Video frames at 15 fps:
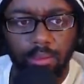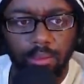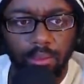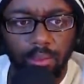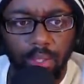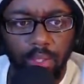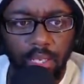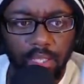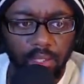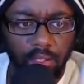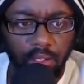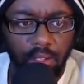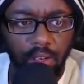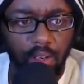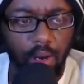
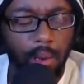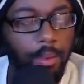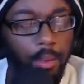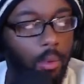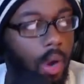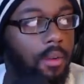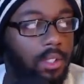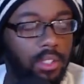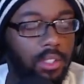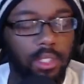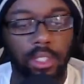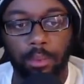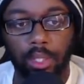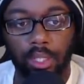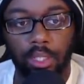SSR. I mean, well, obviously,
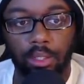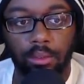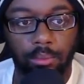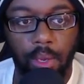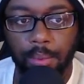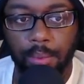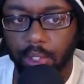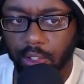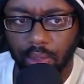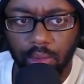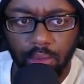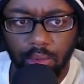but maybe 2.